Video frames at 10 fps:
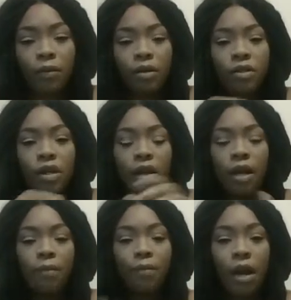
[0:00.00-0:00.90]
where it's not
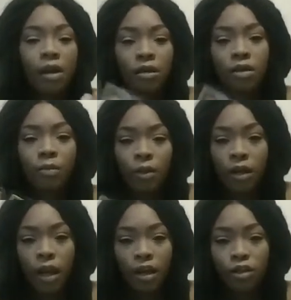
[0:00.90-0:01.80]
like balanced
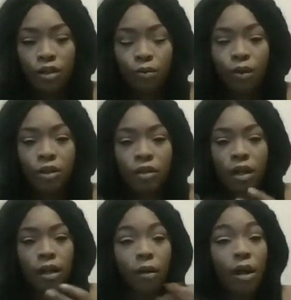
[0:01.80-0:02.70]
communication, where it's
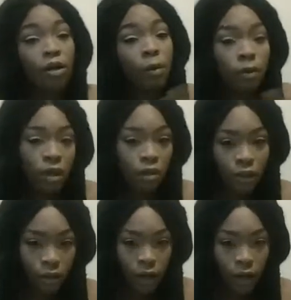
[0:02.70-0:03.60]
like, oh, I know I'm gonna talk to
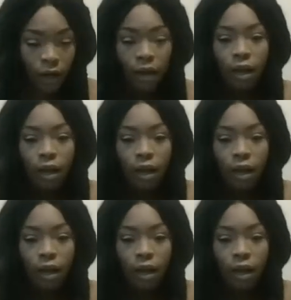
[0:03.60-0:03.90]
you today.